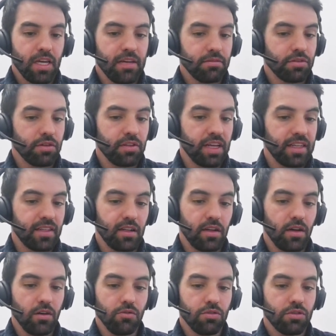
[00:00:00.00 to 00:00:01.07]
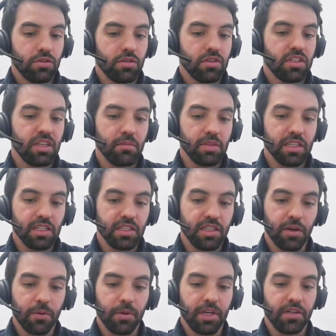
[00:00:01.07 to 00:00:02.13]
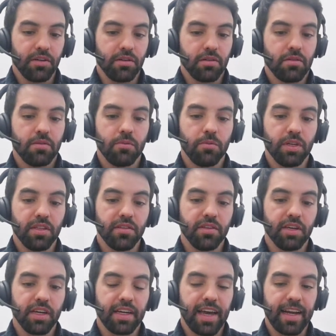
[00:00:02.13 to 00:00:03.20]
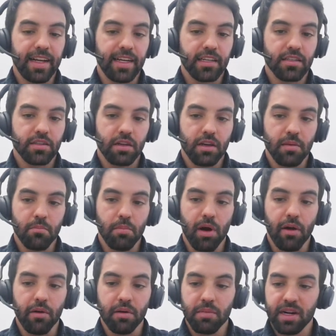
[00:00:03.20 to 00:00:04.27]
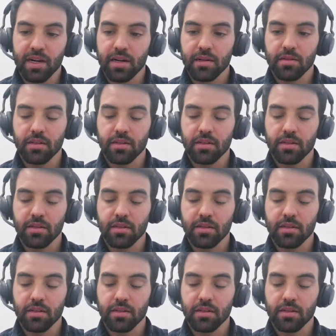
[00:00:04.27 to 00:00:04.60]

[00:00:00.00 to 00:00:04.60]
So that allows seamless integration with the KNX environment.